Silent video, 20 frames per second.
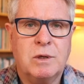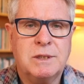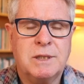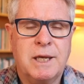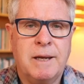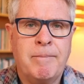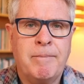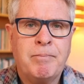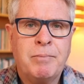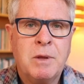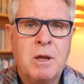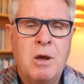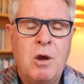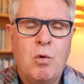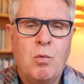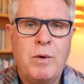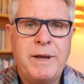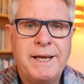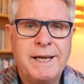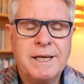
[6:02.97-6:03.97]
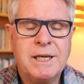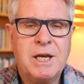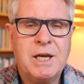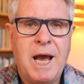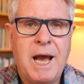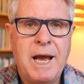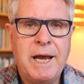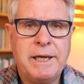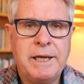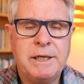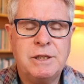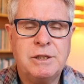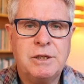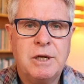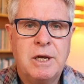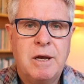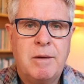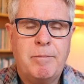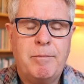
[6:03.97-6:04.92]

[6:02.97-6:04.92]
was that we engage,